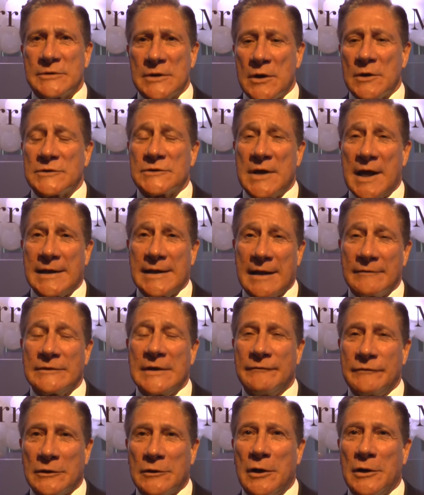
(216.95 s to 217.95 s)
so excited I have
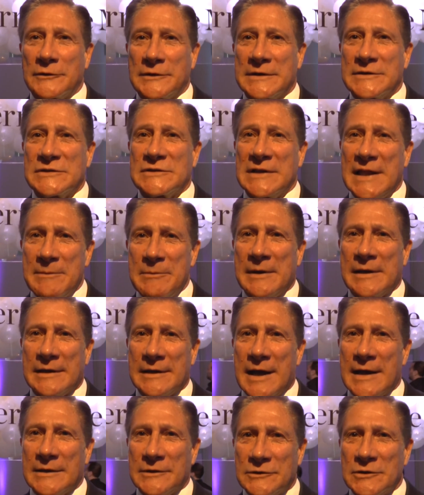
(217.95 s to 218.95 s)
difficulty sleeping at
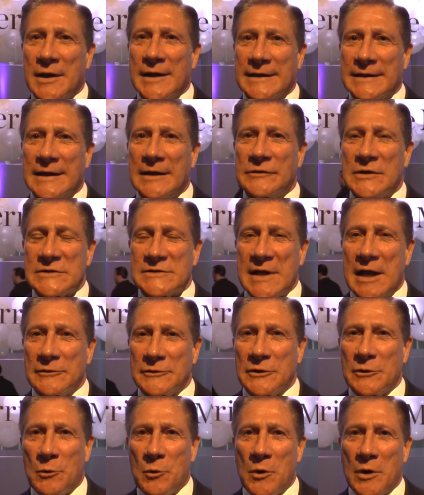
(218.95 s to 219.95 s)
night until I can get this out
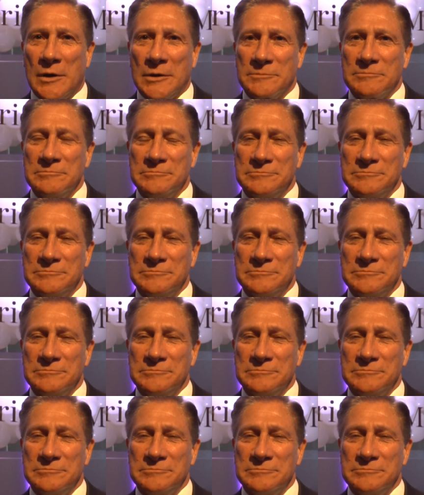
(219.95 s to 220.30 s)
to the world.